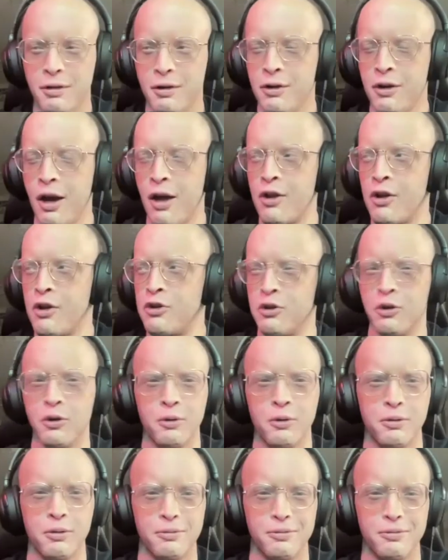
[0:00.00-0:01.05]
Yeah, they
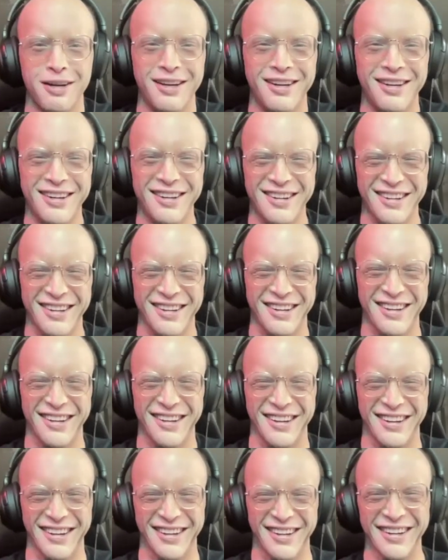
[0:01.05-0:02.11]
do. You know?
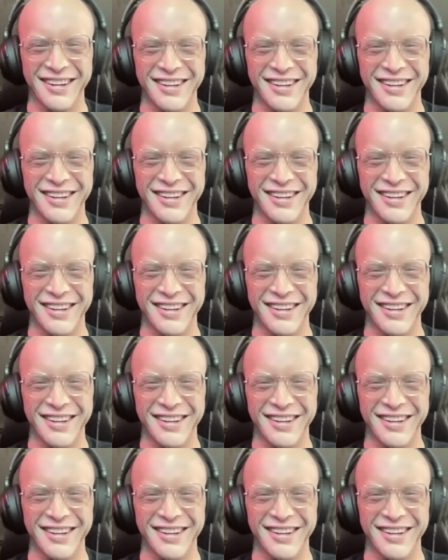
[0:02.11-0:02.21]
A